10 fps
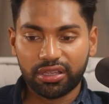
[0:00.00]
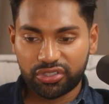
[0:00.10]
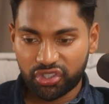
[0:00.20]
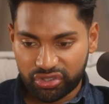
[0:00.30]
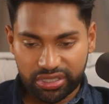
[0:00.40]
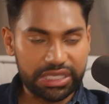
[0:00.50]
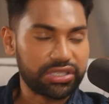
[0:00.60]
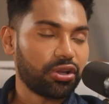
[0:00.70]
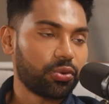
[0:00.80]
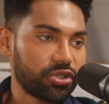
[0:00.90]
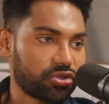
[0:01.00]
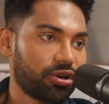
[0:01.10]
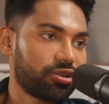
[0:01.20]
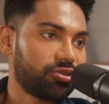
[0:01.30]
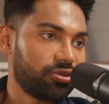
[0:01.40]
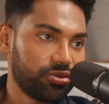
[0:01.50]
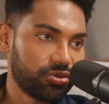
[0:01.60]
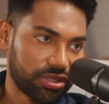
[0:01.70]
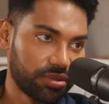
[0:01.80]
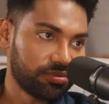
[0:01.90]
Just this year, we started to do
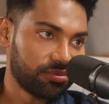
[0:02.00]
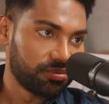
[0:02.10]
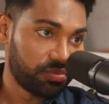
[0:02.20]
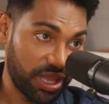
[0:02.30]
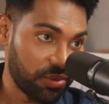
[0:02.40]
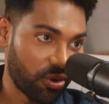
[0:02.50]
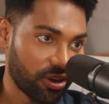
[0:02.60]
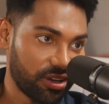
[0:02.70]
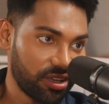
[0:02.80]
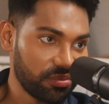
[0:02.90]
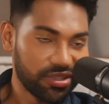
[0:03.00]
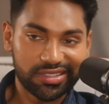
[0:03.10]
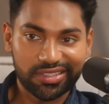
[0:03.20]
some paid marketing. Yeah.